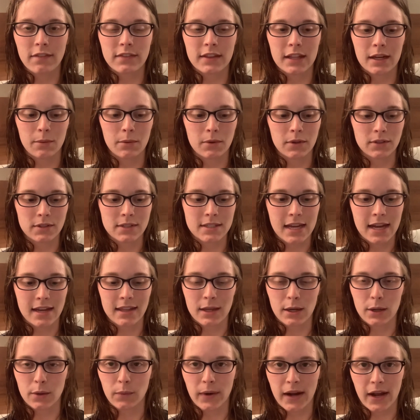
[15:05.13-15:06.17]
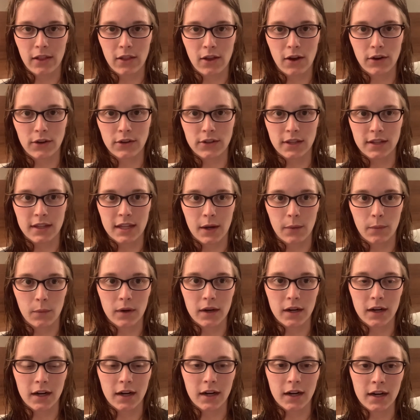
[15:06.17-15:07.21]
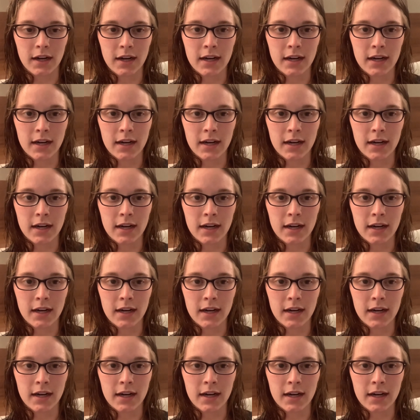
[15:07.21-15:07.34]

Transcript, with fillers: They were saying they were way longer than they were.